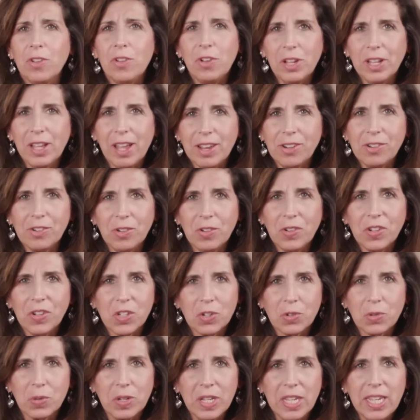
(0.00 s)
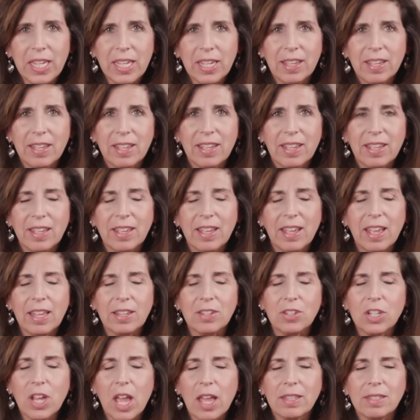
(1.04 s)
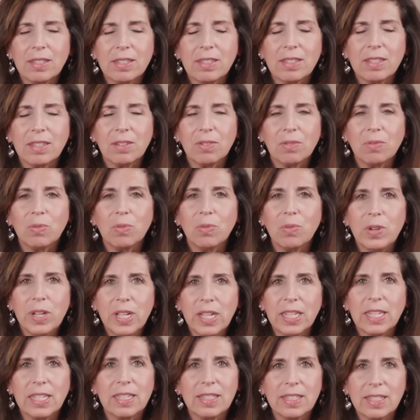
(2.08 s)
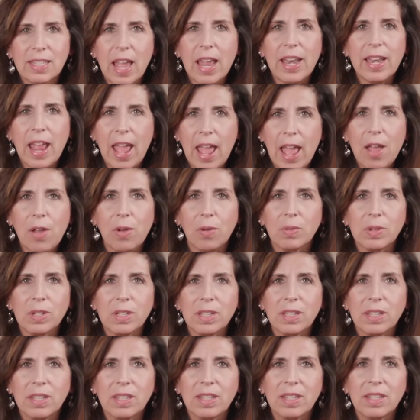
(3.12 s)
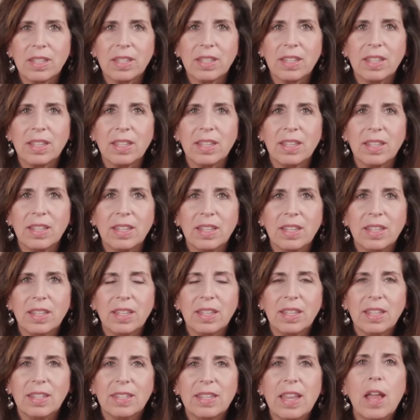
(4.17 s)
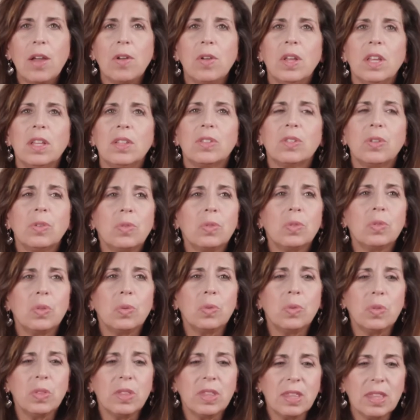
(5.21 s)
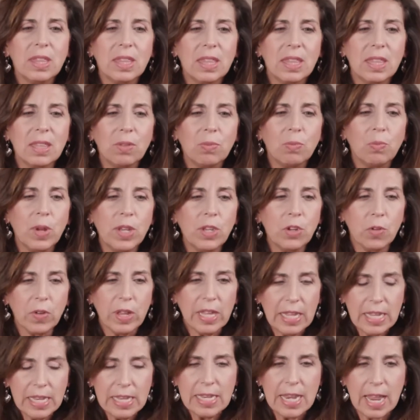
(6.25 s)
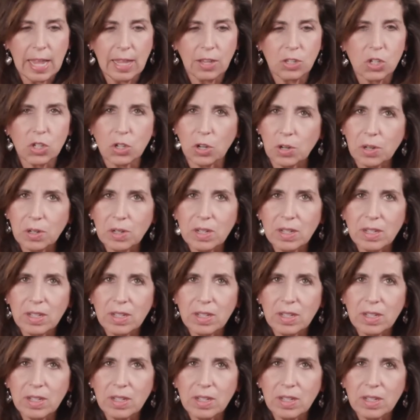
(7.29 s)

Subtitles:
nook under a tree and just really zen out. Now, so when you're in nature,